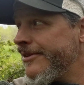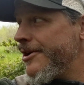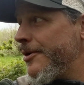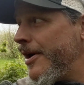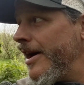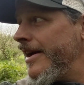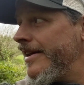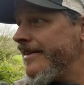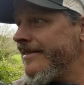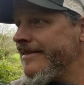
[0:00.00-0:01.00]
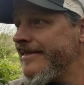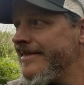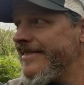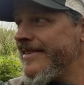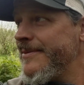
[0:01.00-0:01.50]
quiet
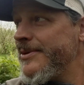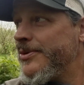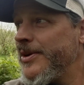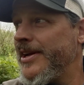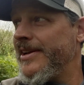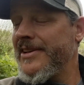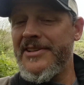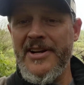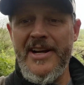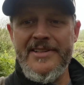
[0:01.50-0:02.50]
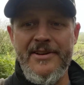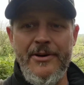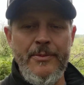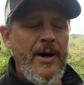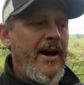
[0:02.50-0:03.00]
in between the trains
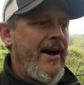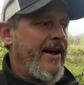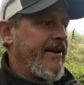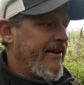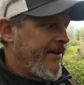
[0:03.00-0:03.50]
going by.